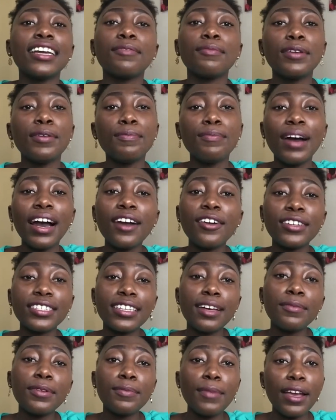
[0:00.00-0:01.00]
take me back
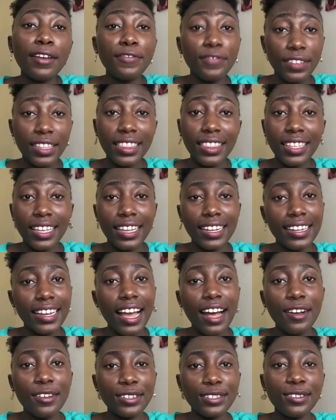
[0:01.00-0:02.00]
because I'm in my fifth year
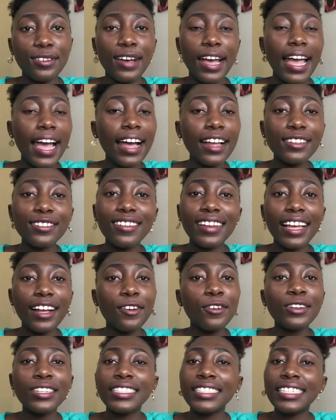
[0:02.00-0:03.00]
now. So I had to
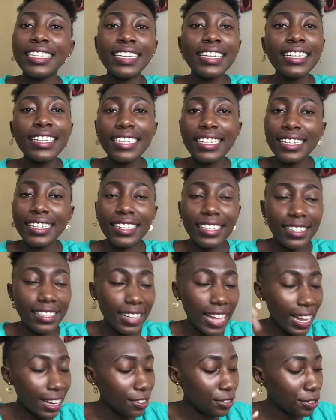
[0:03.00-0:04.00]
like go dig
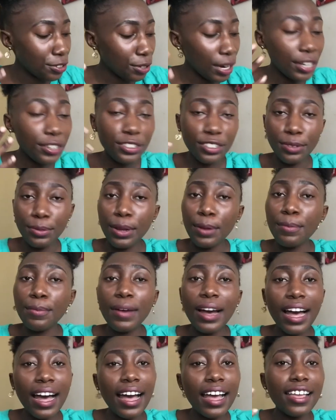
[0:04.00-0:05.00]
and try to
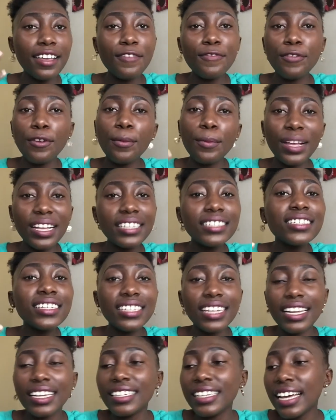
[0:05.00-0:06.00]
remember
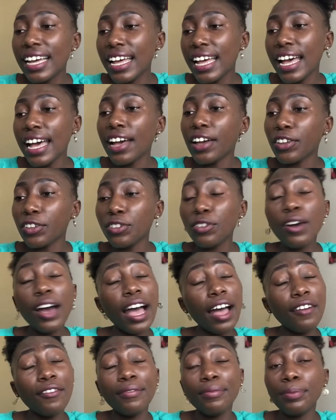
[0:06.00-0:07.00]
information that, you know,
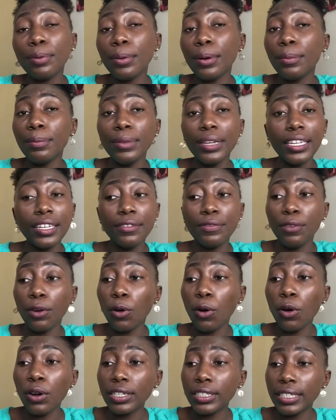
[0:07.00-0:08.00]
I've probably
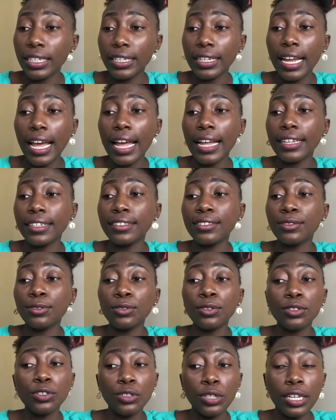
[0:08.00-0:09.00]
forgotten and do
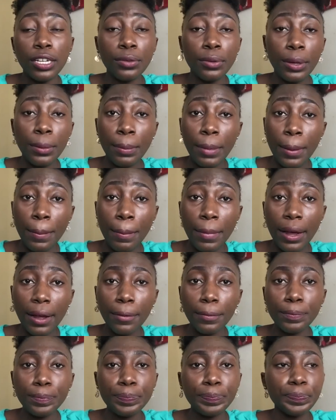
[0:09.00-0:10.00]
not really remember.